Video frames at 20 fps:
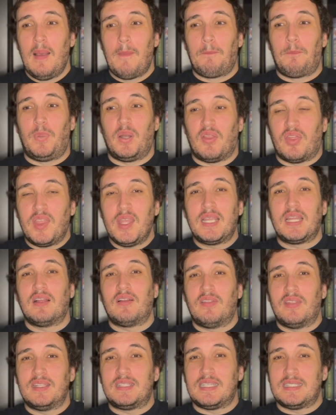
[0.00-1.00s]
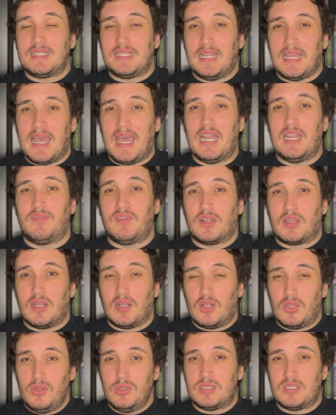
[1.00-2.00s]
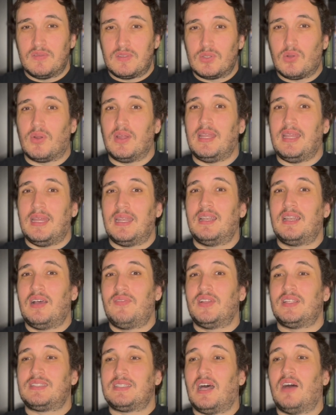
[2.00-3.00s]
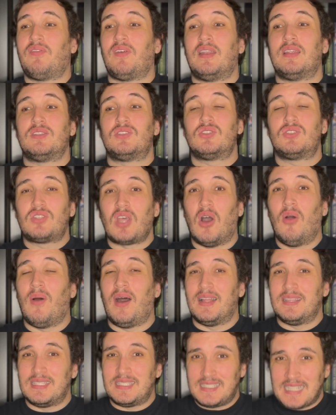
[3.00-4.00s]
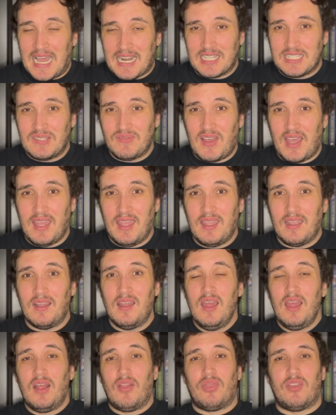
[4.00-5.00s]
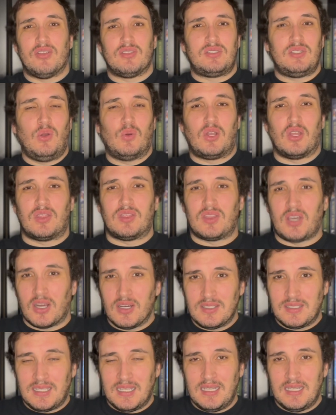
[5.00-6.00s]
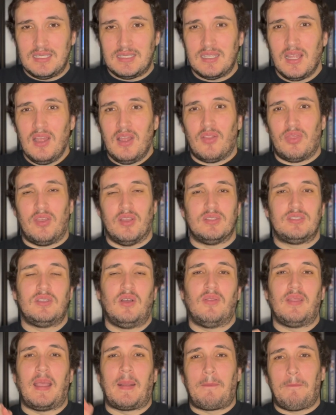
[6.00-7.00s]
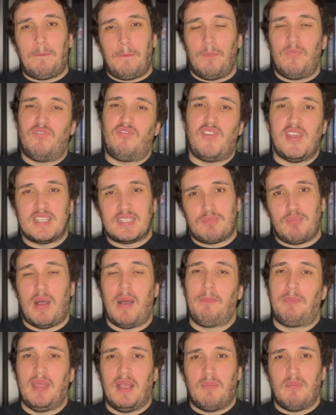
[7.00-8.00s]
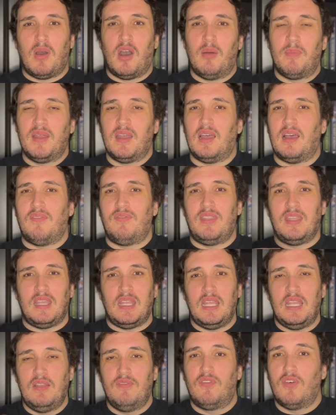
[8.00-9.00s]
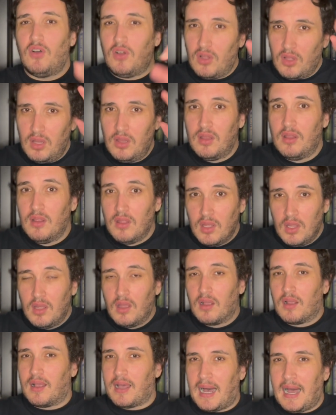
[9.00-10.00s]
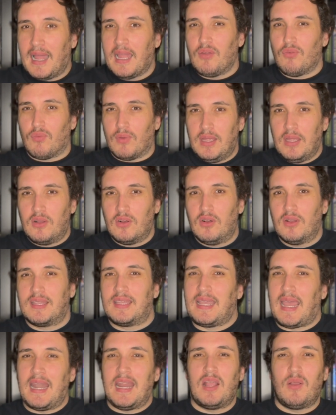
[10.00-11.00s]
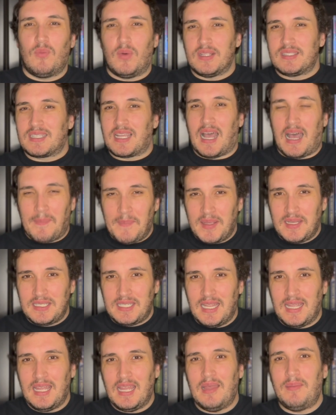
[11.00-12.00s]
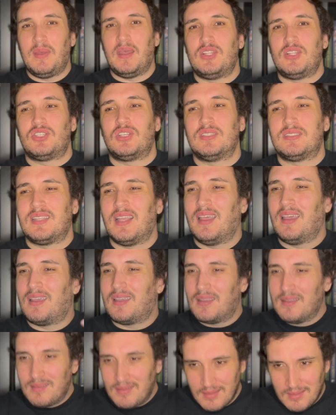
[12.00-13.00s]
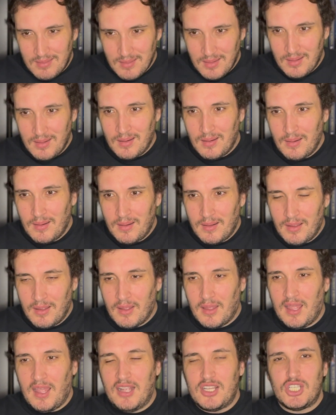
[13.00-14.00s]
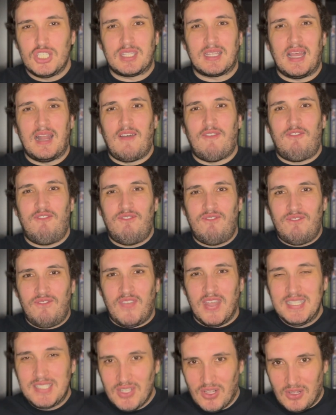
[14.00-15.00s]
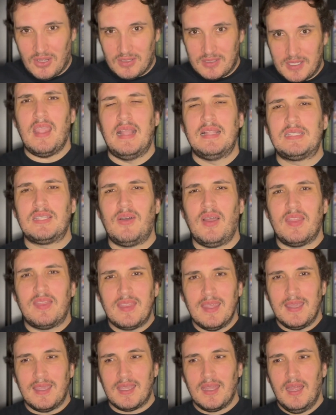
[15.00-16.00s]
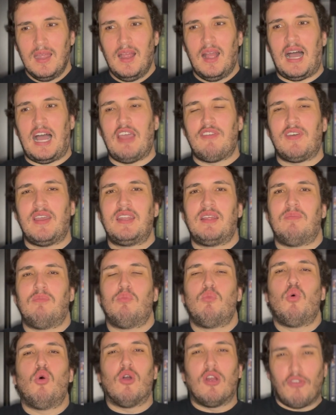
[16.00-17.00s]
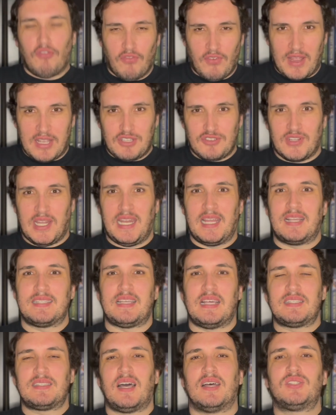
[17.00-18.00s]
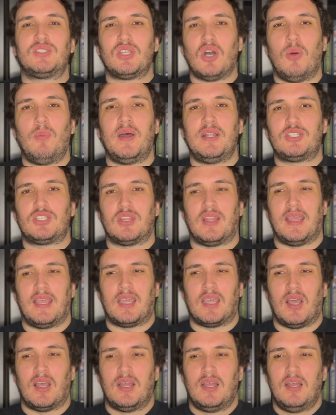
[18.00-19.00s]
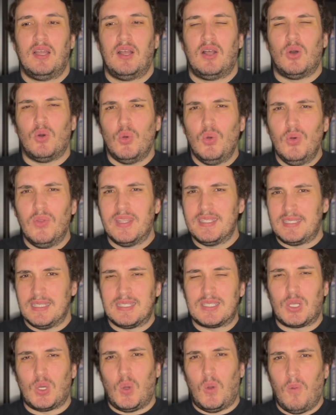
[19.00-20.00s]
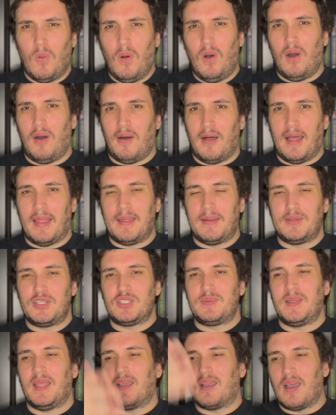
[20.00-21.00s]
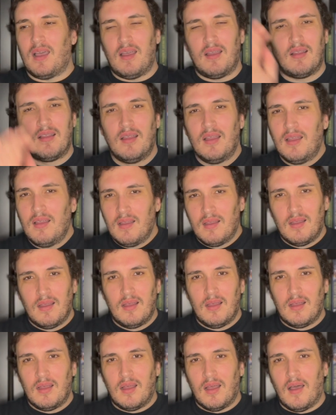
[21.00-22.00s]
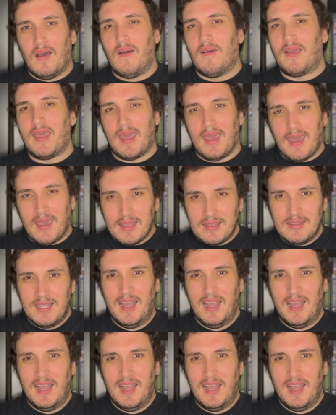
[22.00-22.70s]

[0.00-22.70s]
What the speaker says: But thinking of this as the end of a conclusive story in and of itself, it is so unsatisfying. There's no catharsis. There's no like fist pumping moment of the evil guy Regal getting what's coming to him, just like, it just kind of fizzled. And so I think I find it more frustrating because I saw so much like, ooh, this is cool. And then I'd just be like, okay.